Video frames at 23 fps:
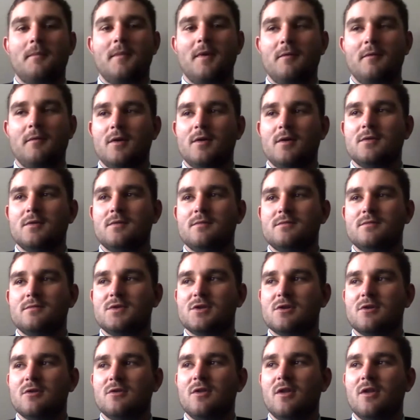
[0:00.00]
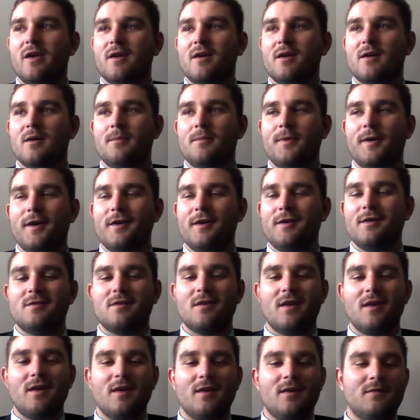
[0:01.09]
well, Joe Lacob has
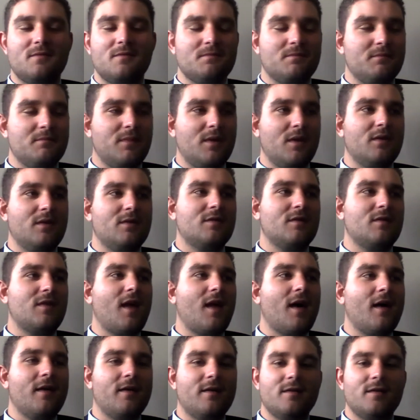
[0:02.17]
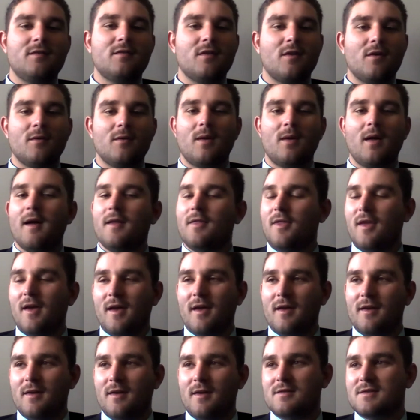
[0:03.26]
like billions of dollars, so I'm glad that
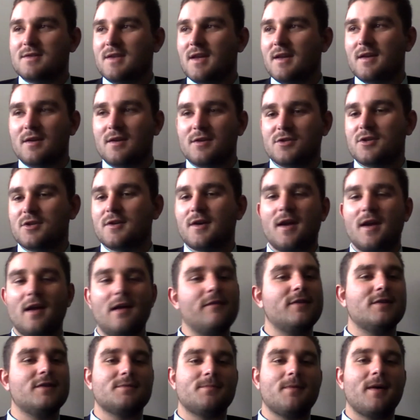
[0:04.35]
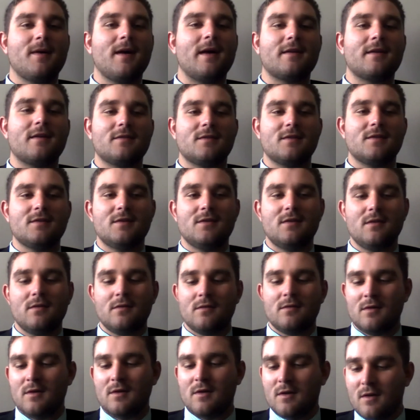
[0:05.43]
he's taking a chunk out of his pocket
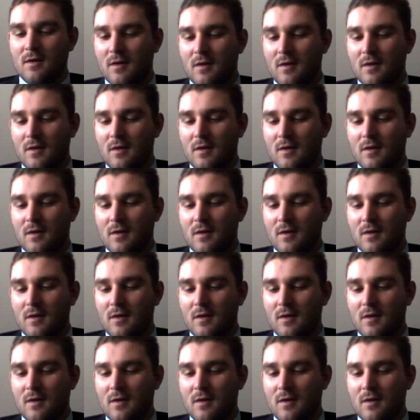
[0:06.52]
for the